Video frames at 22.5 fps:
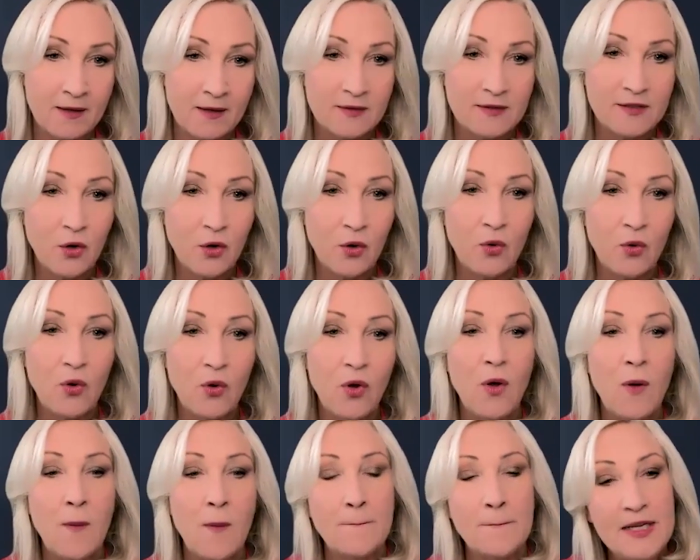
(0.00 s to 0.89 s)
So
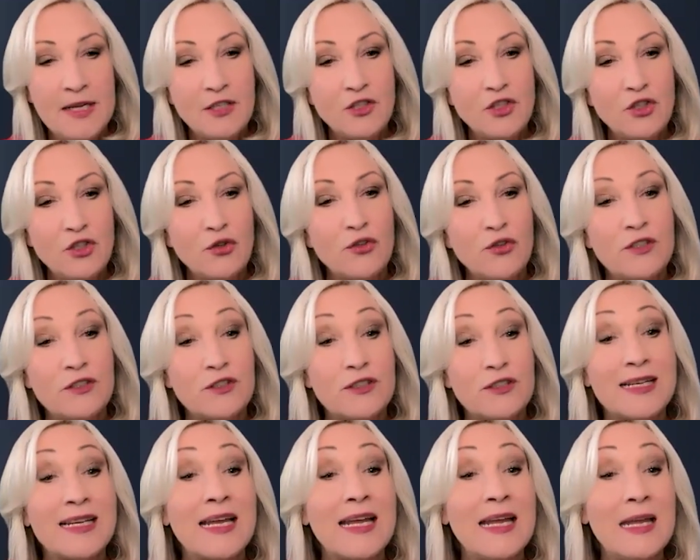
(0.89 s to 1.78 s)
make sure there's
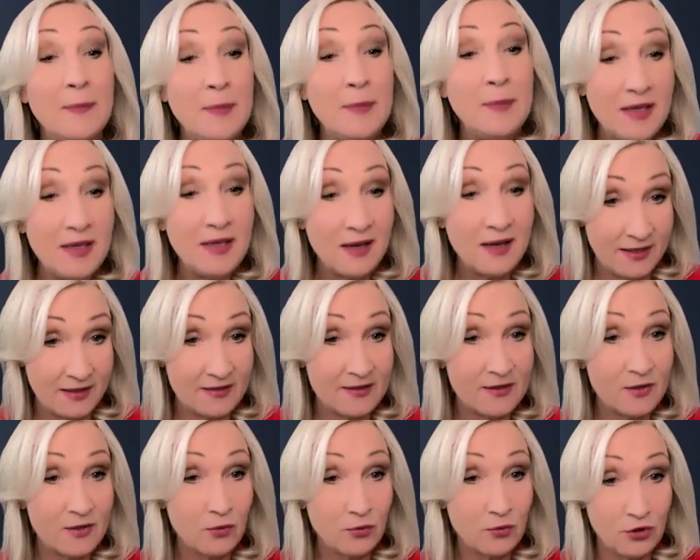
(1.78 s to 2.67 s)
a KPI
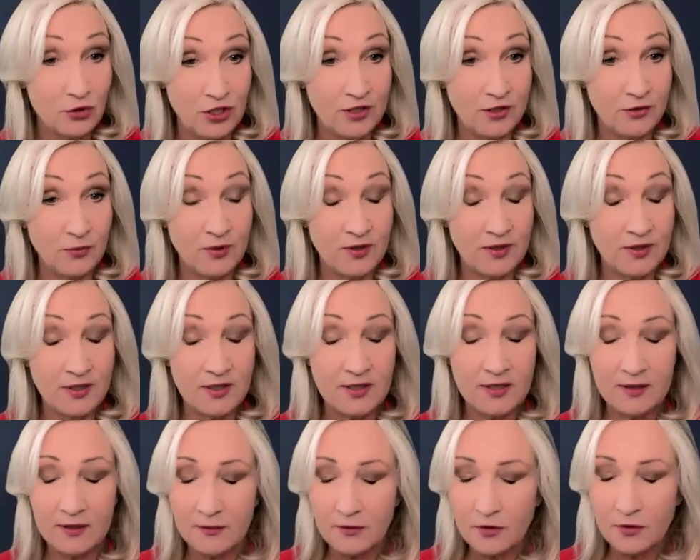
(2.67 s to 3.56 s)
associated with
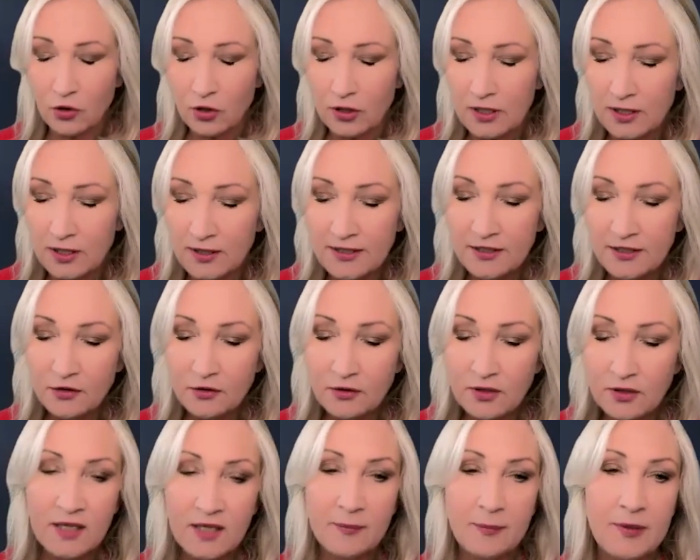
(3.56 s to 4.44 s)
it.
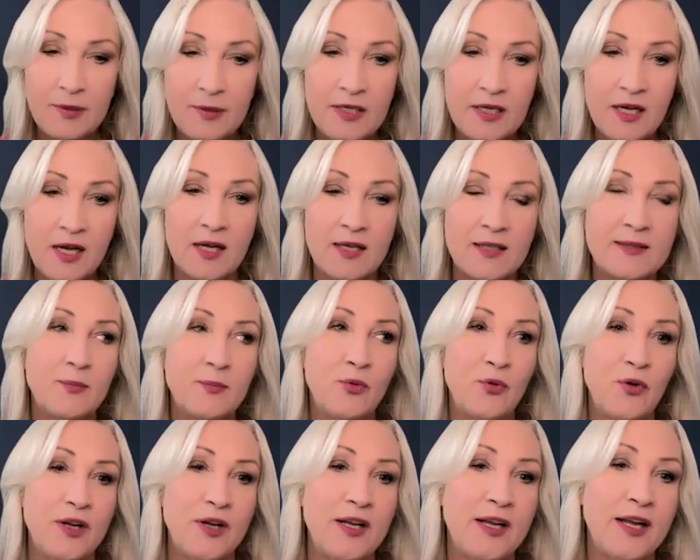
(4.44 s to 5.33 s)
Clear KPIs
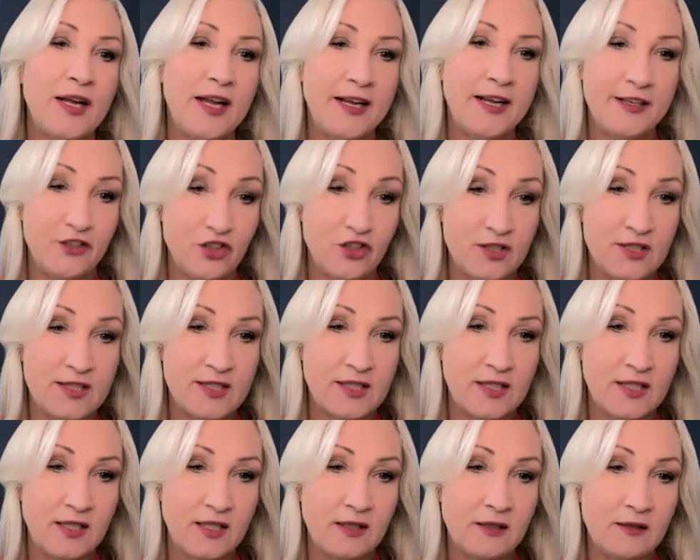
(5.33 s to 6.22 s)
bring
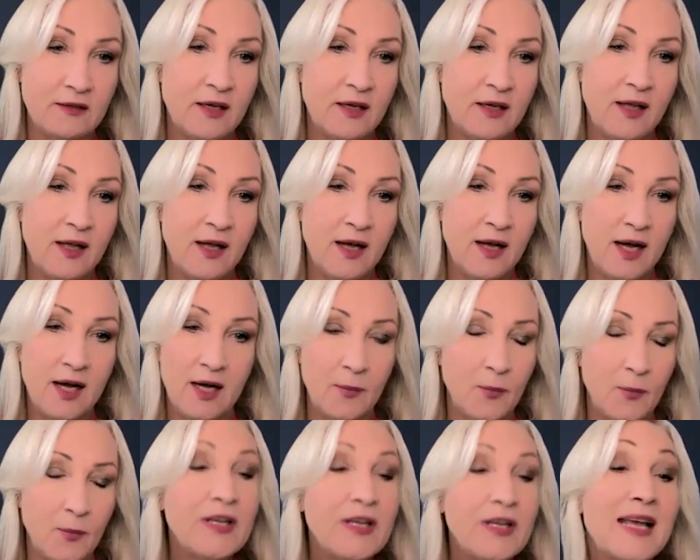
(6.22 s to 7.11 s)
agency,
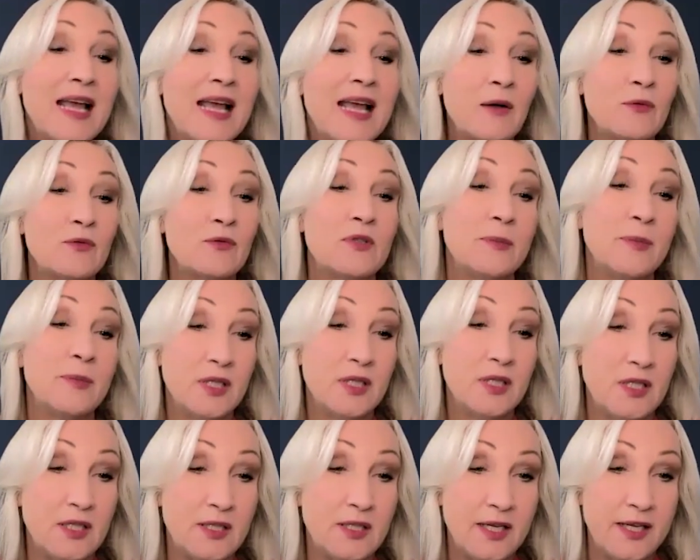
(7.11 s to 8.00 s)
bring
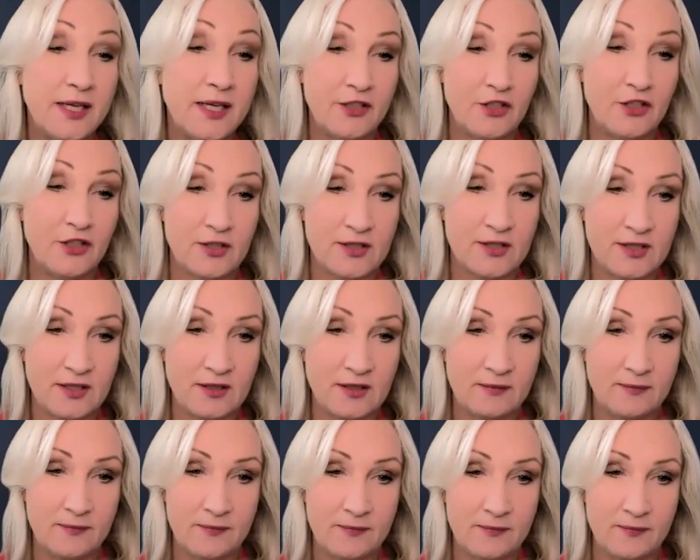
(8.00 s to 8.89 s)
accountability to
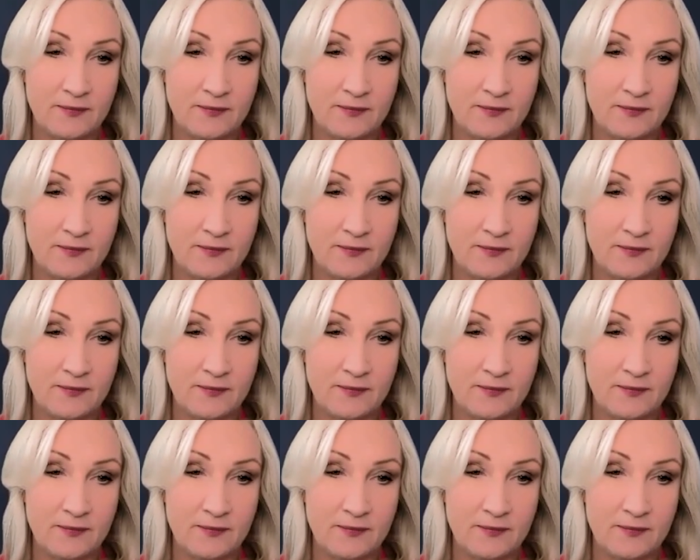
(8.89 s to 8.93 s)
agency.